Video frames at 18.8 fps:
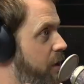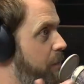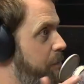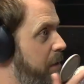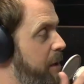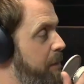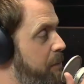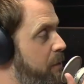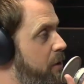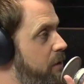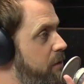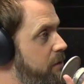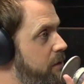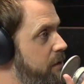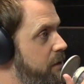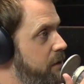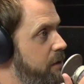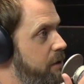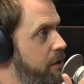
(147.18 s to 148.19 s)
people.
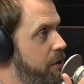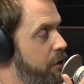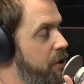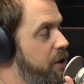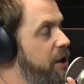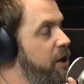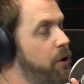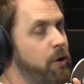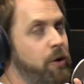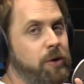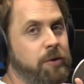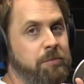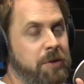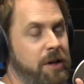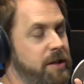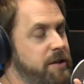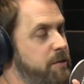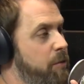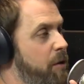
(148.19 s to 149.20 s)
30 year old
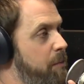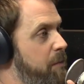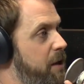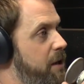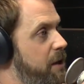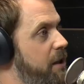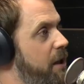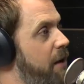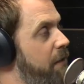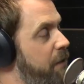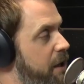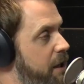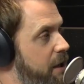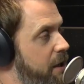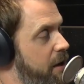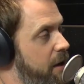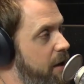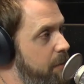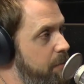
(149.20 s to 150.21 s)
plus women
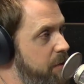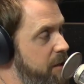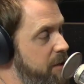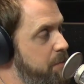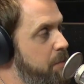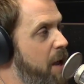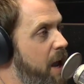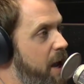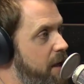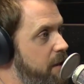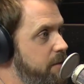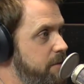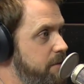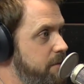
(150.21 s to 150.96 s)
loving um, these bands.